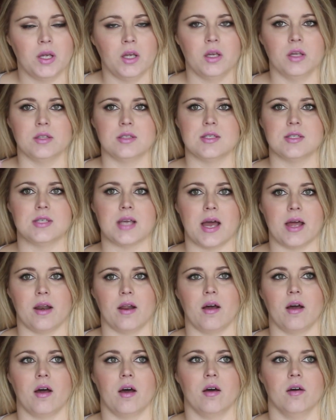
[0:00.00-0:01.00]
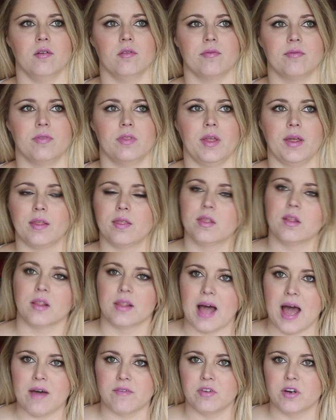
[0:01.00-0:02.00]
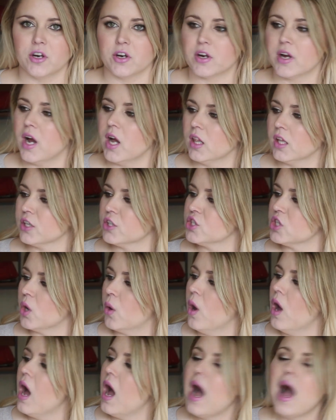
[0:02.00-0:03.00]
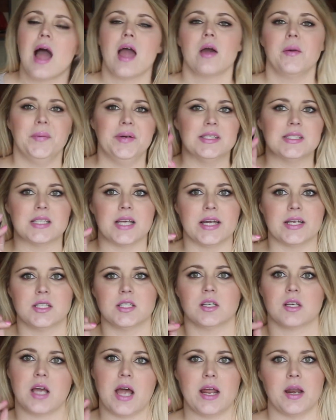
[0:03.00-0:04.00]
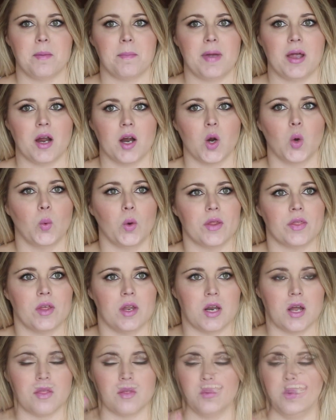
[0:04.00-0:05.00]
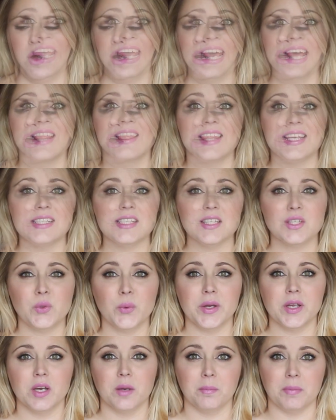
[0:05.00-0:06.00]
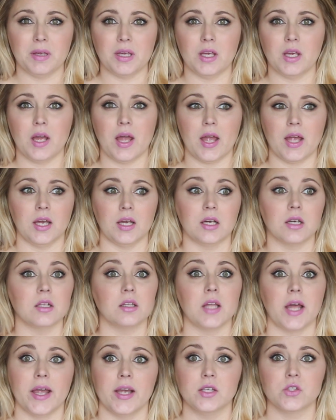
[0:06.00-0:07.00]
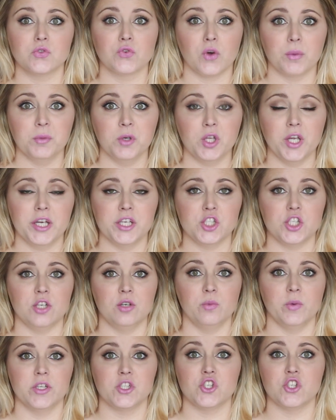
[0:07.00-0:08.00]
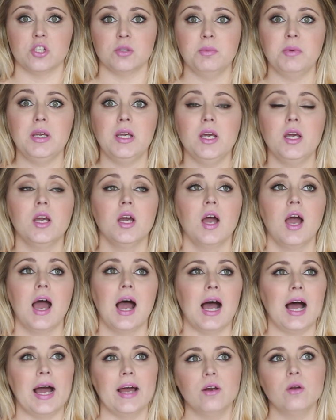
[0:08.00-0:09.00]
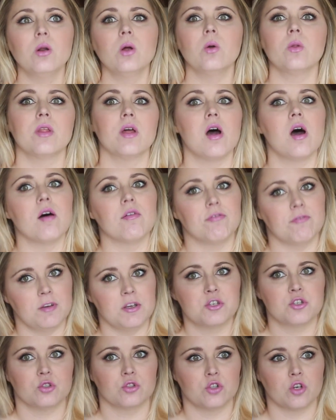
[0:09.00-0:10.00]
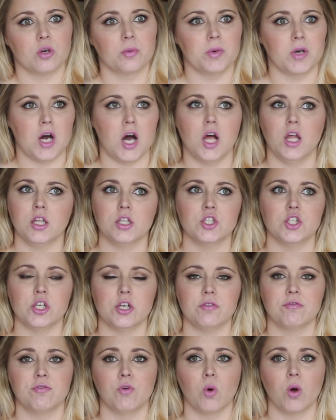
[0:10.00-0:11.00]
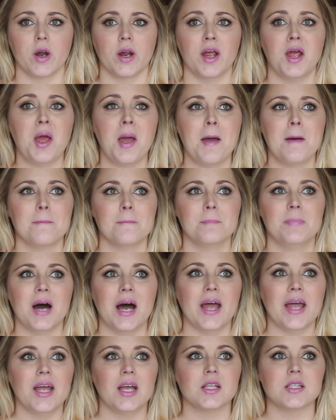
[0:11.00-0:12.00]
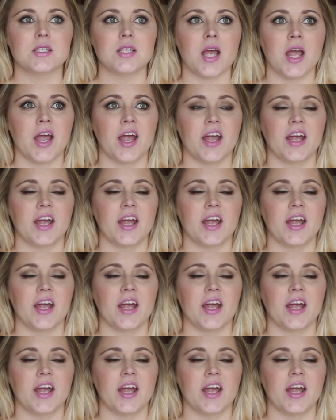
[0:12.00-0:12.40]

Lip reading: me instead of like the lavender color, so I always like to kind of pair it with another one. This is going to be a glaze formulation, which to me, I don't know the official terminology for it, but it's